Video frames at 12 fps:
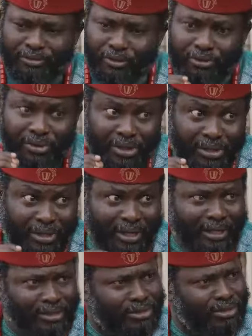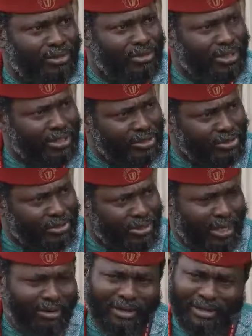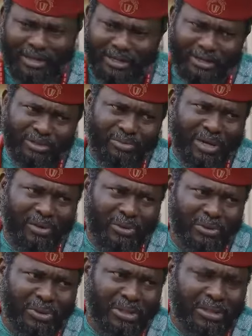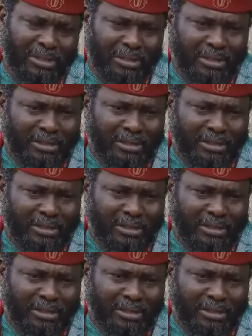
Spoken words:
For real, I did not hate you. How can I hate my own daughter?